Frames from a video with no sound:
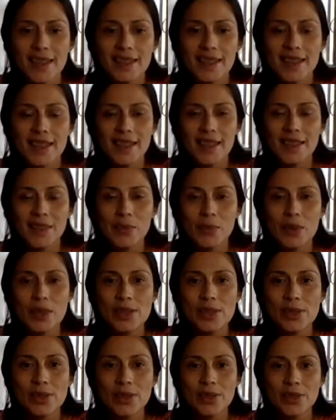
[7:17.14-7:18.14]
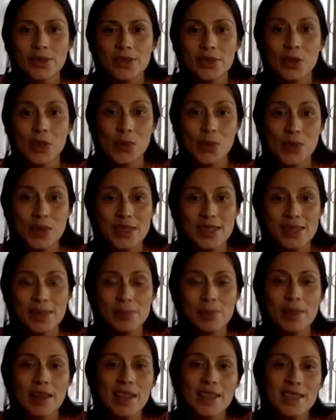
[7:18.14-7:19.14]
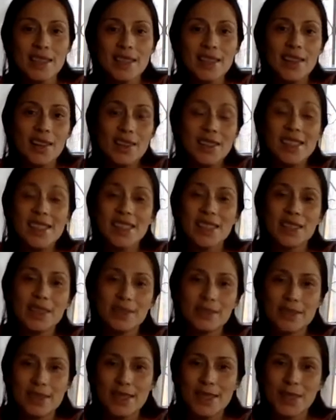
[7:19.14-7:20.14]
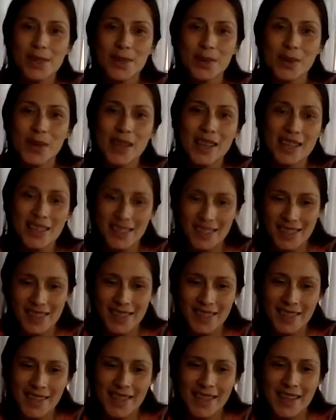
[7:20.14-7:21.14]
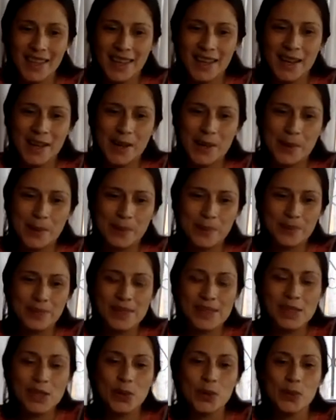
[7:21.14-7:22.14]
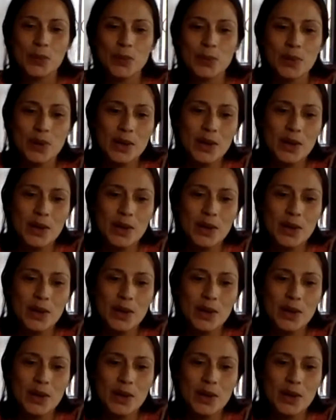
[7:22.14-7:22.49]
then we sort of, humans, planted ourselves with it. So